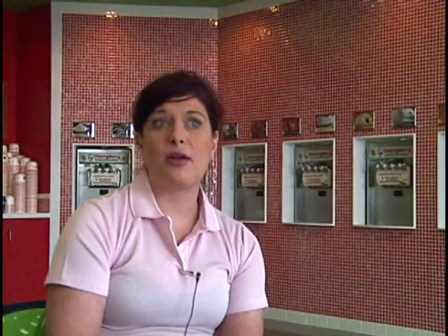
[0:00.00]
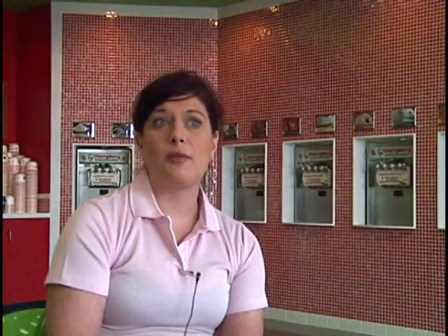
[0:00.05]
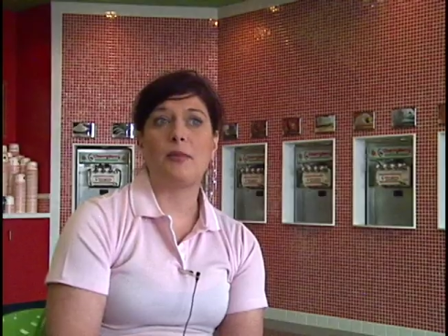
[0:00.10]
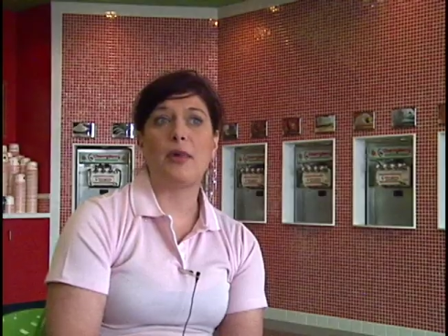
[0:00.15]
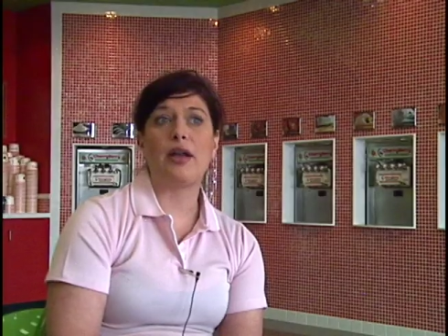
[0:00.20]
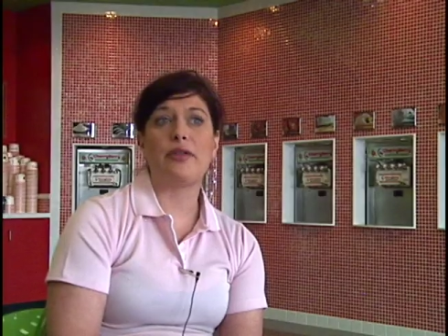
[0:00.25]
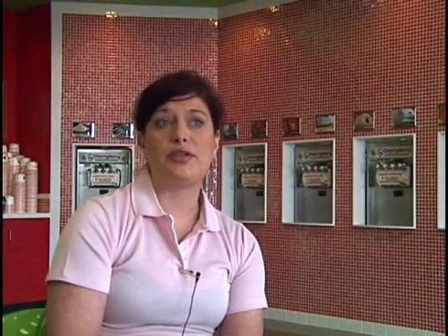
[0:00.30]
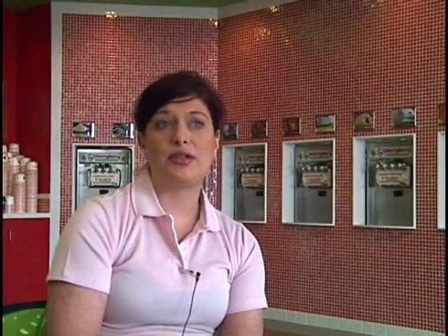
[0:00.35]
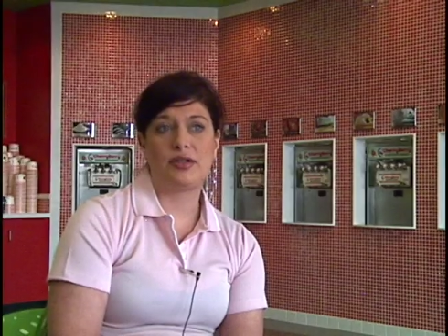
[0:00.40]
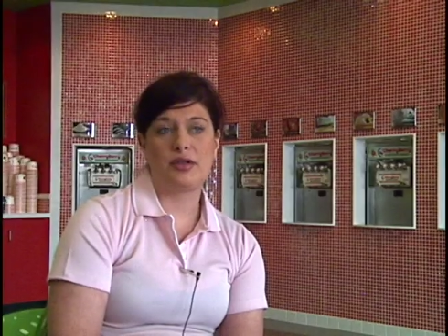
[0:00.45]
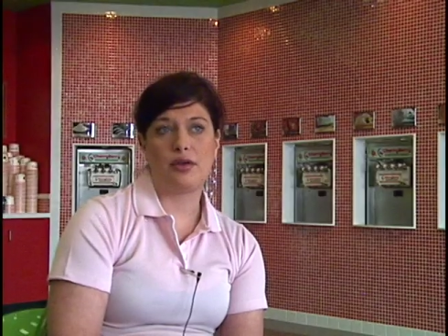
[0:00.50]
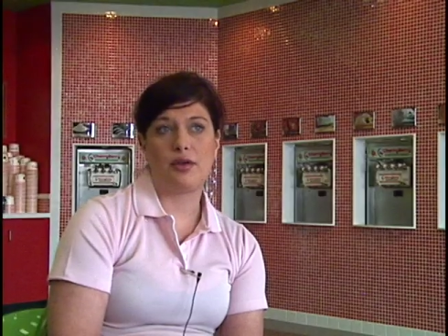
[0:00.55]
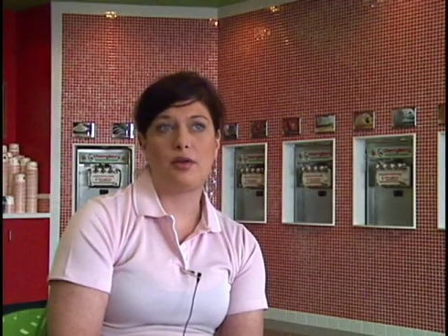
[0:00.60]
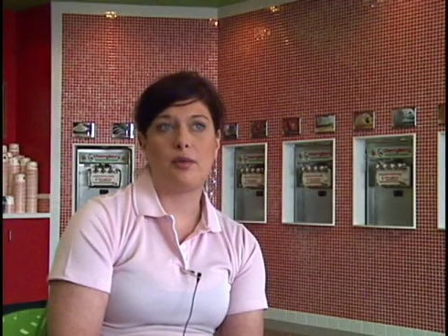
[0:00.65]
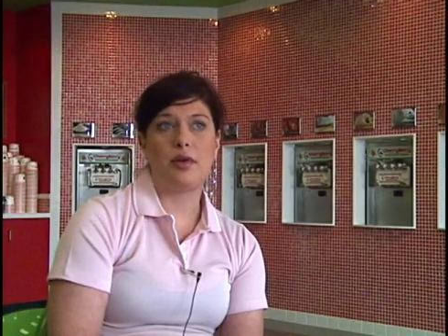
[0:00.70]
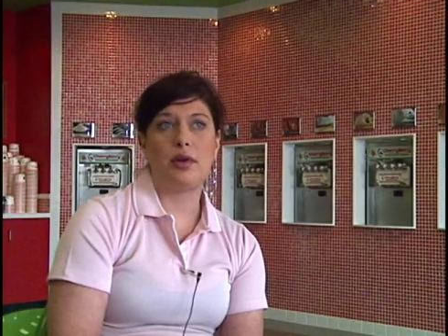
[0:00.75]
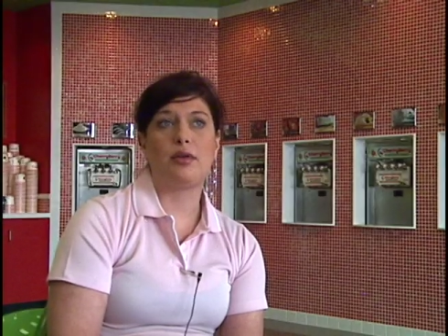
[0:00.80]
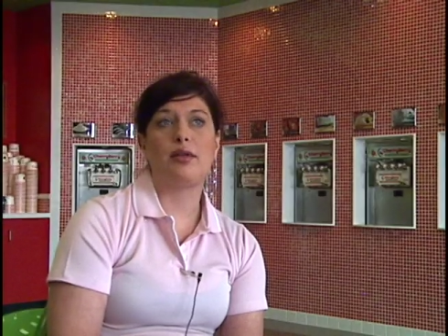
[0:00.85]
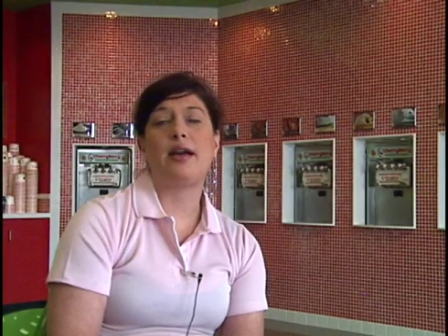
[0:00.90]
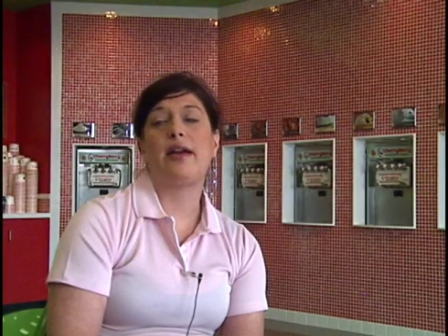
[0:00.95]
a month, so
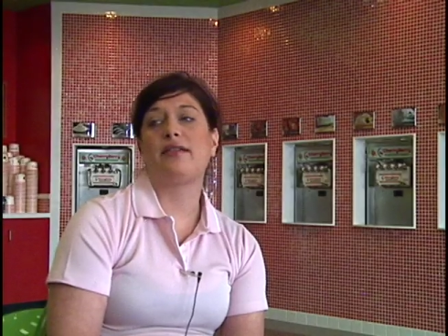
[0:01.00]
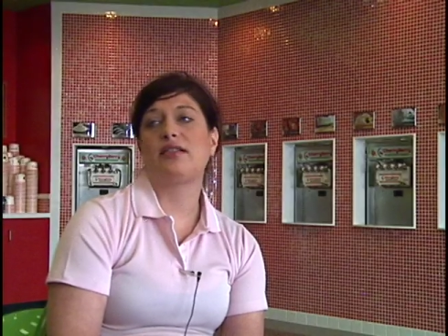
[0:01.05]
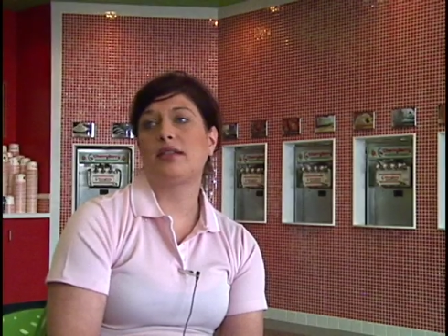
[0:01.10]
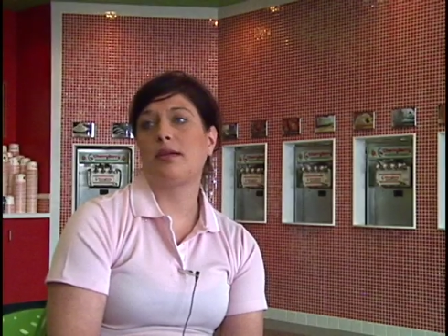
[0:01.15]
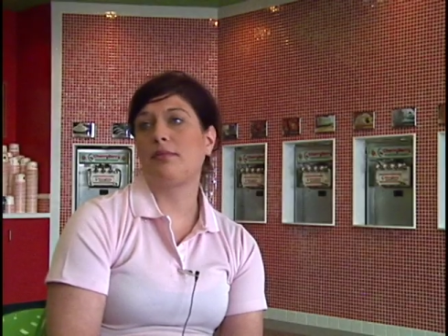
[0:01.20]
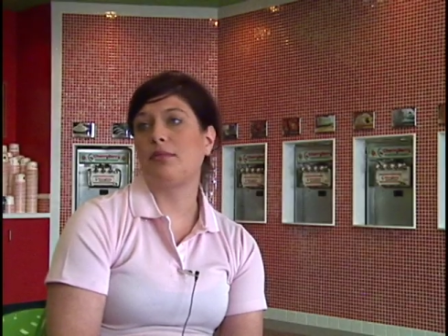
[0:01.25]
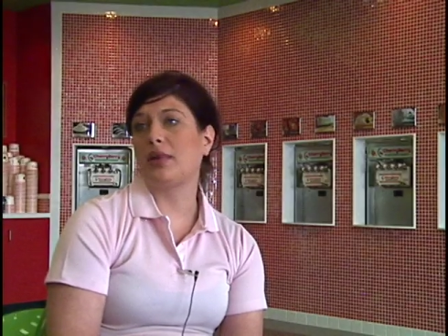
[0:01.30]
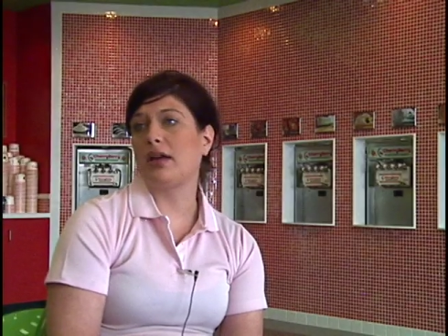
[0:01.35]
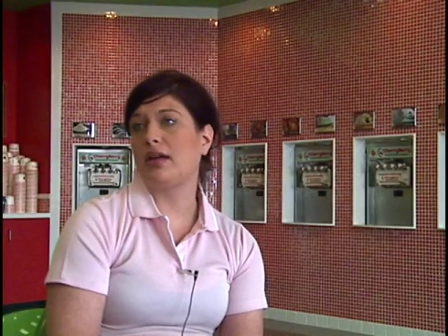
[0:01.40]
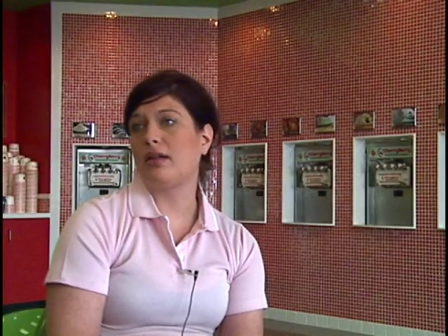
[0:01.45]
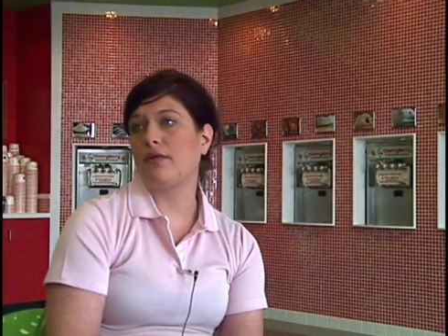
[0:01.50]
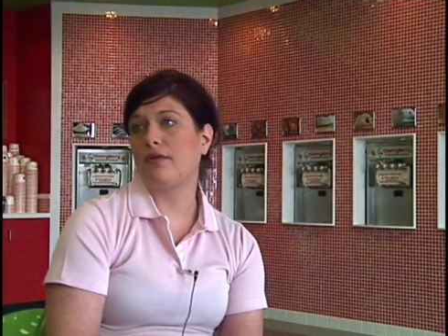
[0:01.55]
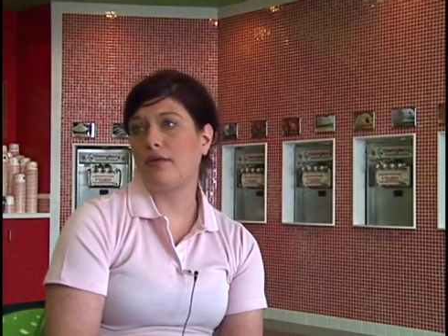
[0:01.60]
we will have something